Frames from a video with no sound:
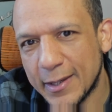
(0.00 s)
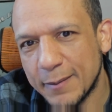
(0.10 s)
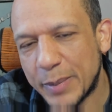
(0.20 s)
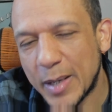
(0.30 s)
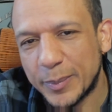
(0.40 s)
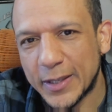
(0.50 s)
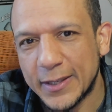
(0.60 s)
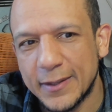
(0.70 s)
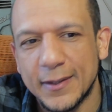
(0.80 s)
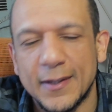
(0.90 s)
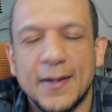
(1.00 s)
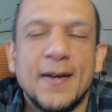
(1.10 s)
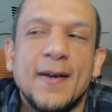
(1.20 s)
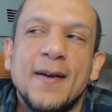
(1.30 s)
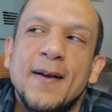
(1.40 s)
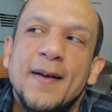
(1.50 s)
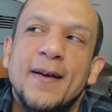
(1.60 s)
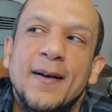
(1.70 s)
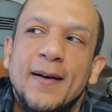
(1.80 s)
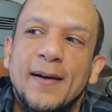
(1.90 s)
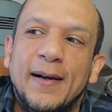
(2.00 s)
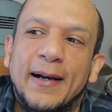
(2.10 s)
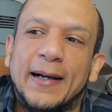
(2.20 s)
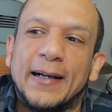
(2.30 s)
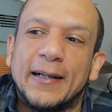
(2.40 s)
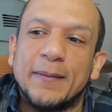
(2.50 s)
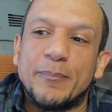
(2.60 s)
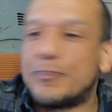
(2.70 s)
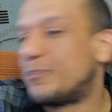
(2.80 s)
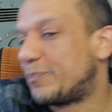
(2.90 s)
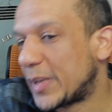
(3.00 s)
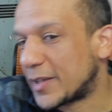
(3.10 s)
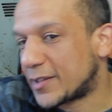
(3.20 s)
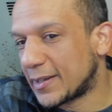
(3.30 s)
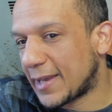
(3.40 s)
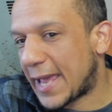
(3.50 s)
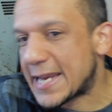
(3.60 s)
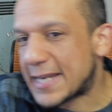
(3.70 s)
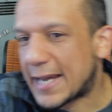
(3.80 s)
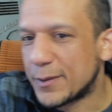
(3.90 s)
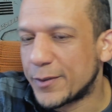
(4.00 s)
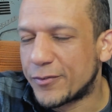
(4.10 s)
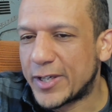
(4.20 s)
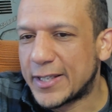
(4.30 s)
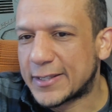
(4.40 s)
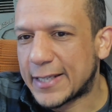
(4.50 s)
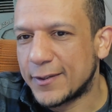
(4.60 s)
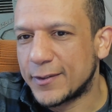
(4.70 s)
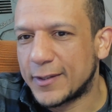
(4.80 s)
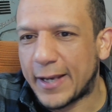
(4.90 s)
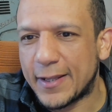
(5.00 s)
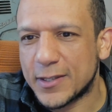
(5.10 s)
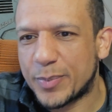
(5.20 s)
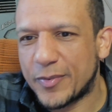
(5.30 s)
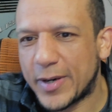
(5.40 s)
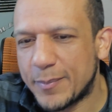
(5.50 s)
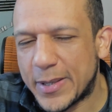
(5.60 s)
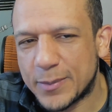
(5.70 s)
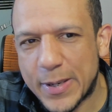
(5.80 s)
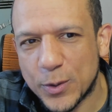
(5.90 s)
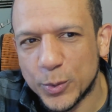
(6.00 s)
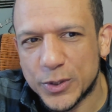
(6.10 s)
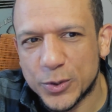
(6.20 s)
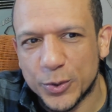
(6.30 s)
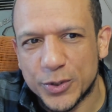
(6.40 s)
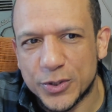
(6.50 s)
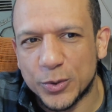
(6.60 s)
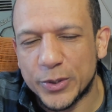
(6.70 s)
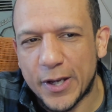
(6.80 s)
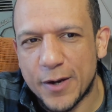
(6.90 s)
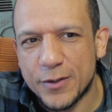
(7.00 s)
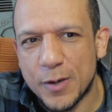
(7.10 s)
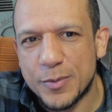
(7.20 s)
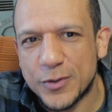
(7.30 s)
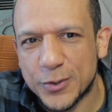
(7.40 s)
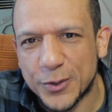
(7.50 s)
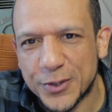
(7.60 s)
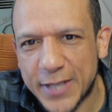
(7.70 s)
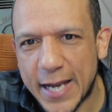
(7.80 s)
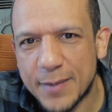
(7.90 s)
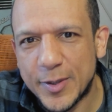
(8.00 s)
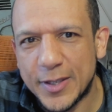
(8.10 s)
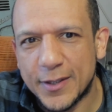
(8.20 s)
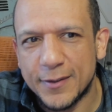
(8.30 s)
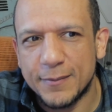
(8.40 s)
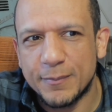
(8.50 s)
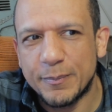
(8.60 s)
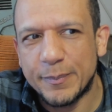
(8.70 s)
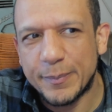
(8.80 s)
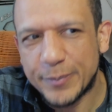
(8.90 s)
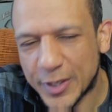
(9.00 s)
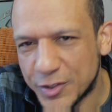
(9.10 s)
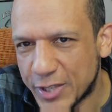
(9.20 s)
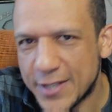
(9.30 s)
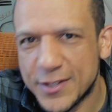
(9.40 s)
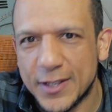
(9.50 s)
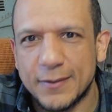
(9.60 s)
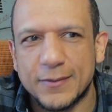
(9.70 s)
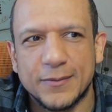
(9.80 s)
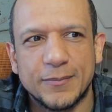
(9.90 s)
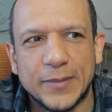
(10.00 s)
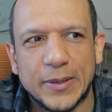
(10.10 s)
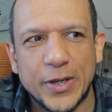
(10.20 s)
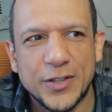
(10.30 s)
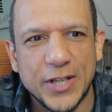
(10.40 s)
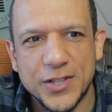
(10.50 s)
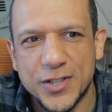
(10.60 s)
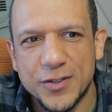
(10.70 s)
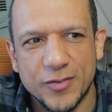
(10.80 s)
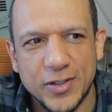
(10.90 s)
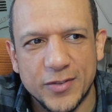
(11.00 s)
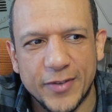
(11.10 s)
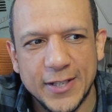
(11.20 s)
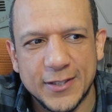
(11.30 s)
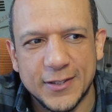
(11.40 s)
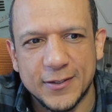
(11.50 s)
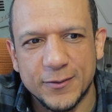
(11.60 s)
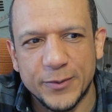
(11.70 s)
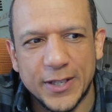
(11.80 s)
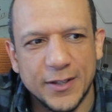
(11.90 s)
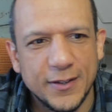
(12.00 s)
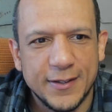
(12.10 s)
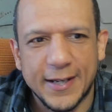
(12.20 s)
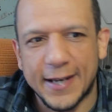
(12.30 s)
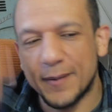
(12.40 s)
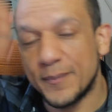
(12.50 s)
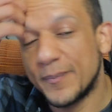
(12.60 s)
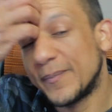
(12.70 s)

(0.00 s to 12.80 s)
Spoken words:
pipeline. But ADAO have written this out. Okay, let's make all the code open source. Anybody can change it, and we can change the user interface. We can